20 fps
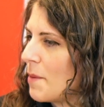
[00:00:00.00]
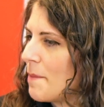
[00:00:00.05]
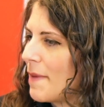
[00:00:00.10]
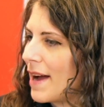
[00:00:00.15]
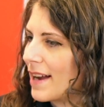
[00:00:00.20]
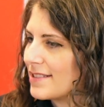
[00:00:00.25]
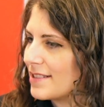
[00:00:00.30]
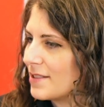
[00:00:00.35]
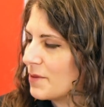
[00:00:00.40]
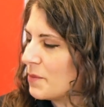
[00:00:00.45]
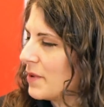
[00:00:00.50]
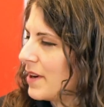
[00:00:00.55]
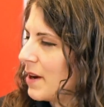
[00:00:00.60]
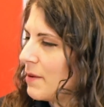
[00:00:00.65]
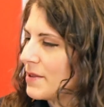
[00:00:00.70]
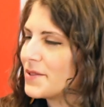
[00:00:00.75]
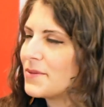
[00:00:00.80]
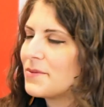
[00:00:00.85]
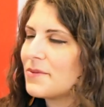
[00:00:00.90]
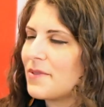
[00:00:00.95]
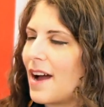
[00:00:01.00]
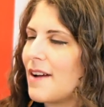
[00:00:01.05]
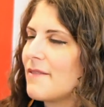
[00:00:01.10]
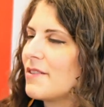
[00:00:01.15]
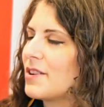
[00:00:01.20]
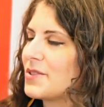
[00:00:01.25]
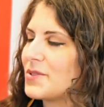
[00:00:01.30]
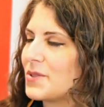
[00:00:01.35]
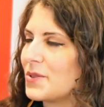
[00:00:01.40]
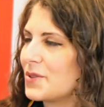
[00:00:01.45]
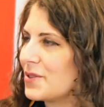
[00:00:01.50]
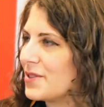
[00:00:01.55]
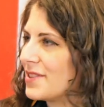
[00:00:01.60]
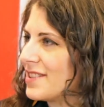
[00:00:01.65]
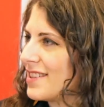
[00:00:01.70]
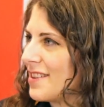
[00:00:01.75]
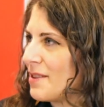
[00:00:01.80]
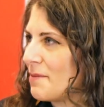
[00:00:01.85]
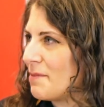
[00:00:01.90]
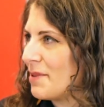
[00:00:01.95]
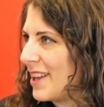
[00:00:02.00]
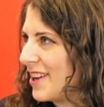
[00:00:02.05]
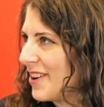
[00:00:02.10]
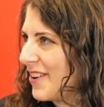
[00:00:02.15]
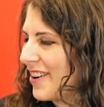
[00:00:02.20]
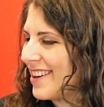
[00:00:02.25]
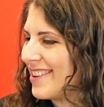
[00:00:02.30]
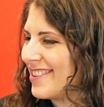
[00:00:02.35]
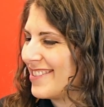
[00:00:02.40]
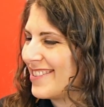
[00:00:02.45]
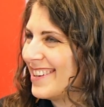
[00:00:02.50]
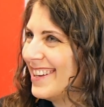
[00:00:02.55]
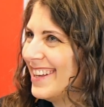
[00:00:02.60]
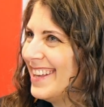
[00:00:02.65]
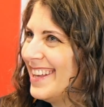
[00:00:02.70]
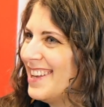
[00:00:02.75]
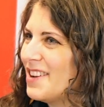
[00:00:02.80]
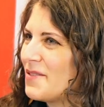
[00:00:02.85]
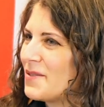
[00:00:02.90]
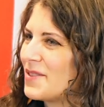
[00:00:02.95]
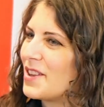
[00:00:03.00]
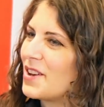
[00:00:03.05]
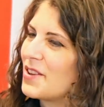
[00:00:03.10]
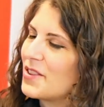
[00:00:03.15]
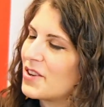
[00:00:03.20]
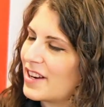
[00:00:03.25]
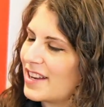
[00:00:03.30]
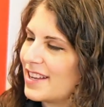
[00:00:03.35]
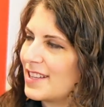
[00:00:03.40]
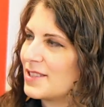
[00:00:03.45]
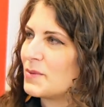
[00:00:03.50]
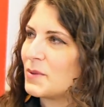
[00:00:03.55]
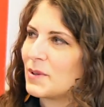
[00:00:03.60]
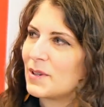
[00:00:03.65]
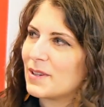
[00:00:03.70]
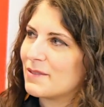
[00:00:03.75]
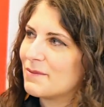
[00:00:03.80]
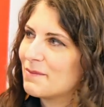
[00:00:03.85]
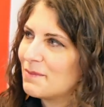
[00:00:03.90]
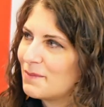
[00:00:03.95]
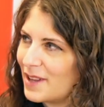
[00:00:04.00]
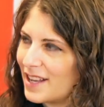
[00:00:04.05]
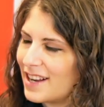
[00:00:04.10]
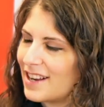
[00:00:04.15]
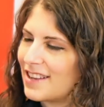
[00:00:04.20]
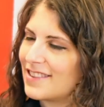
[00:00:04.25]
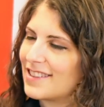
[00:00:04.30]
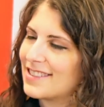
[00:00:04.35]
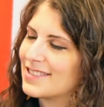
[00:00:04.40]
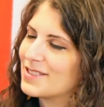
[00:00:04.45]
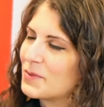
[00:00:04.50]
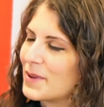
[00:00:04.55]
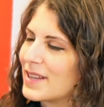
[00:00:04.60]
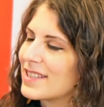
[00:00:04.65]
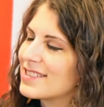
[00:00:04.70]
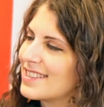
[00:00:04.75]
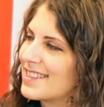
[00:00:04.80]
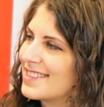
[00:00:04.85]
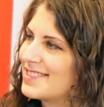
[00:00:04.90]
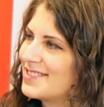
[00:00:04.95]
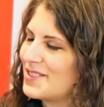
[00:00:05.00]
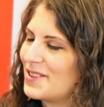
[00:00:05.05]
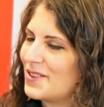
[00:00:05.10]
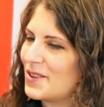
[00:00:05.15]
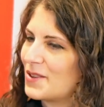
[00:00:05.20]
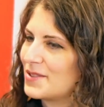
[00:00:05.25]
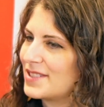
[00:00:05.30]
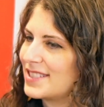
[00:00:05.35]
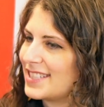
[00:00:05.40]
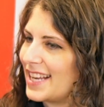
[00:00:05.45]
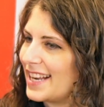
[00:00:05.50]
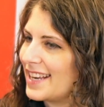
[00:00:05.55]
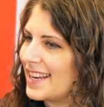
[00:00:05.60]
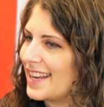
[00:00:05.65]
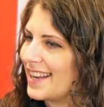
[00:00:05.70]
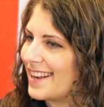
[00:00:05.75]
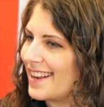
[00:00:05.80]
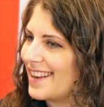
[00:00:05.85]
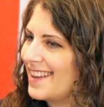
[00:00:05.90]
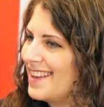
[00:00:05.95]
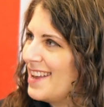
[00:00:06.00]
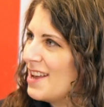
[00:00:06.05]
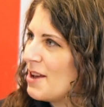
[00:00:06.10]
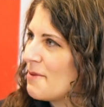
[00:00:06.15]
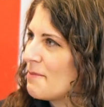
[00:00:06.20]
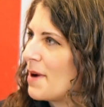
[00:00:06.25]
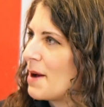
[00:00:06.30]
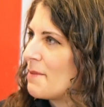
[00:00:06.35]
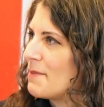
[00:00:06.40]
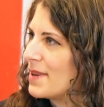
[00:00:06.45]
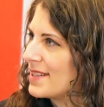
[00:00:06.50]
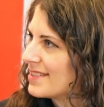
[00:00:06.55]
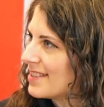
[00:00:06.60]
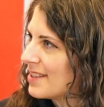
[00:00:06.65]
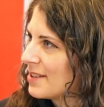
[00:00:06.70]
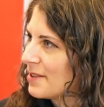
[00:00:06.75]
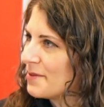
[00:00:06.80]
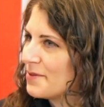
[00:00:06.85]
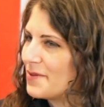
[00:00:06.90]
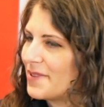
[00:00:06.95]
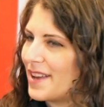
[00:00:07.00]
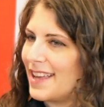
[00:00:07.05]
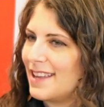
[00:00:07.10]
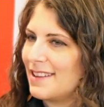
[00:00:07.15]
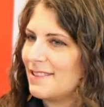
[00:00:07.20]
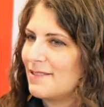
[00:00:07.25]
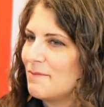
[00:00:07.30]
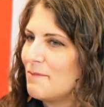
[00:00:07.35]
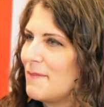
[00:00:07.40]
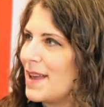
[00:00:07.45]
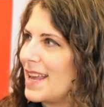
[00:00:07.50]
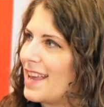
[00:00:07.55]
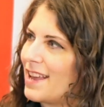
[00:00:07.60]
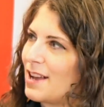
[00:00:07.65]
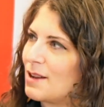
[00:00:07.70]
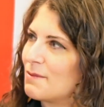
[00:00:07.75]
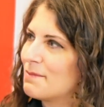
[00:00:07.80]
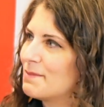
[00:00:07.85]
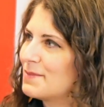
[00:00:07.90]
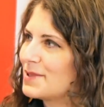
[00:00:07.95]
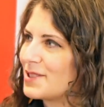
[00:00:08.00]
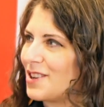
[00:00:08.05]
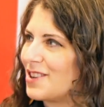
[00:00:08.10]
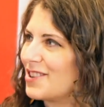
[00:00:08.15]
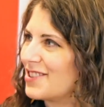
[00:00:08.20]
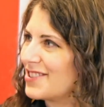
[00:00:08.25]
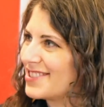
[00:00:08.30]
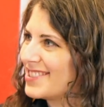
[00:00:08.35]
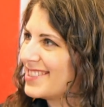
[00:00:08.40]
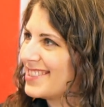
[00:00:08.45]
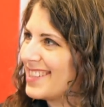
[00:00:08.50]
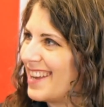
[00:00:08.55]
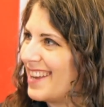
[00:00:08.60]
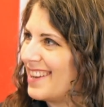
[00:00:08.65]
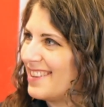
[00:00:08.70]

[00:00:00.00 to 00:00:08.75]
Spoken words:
going back to when I was 5 years old on the playground, when the other kids were playing on the swing sets, standing by myself and making up songs.